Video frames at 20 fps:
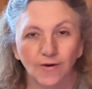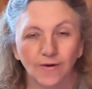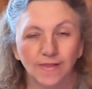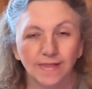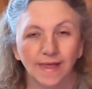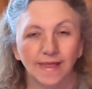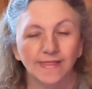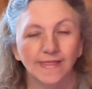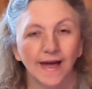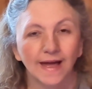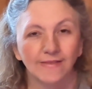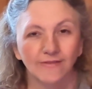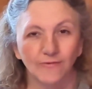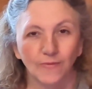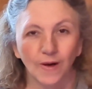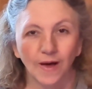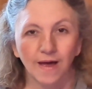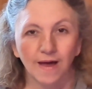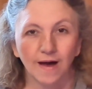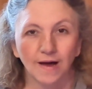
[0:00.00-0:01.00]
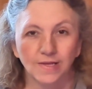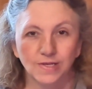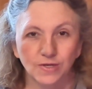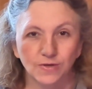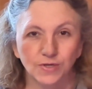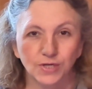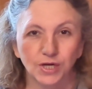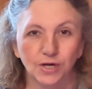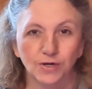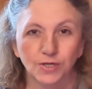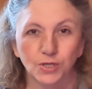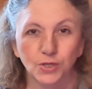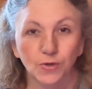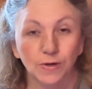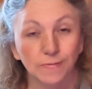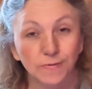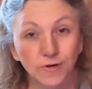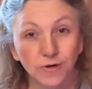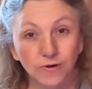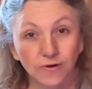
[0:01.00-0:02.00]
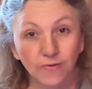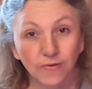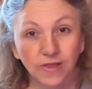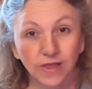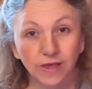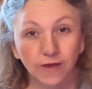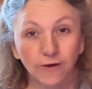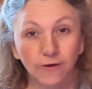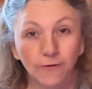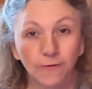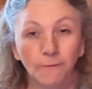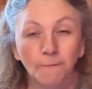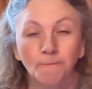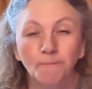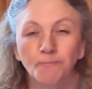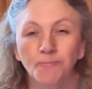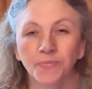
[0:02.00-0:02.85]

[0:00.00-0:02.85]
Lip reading: And that's why I also share scriptures with you.